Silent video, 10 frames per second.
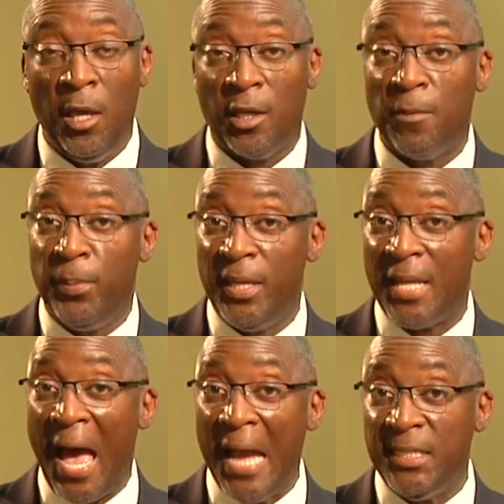it can be
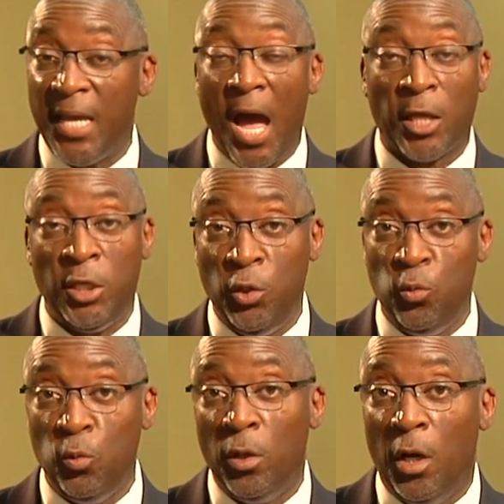an
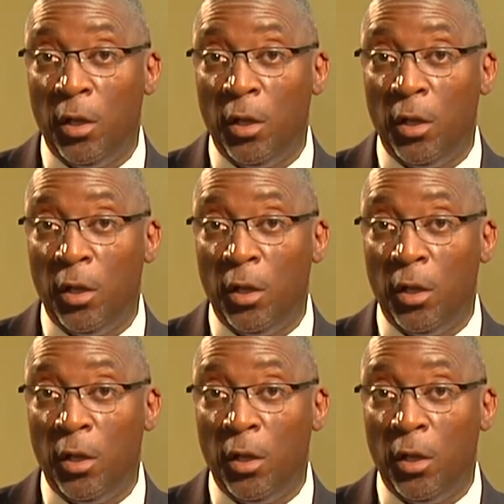IDIQ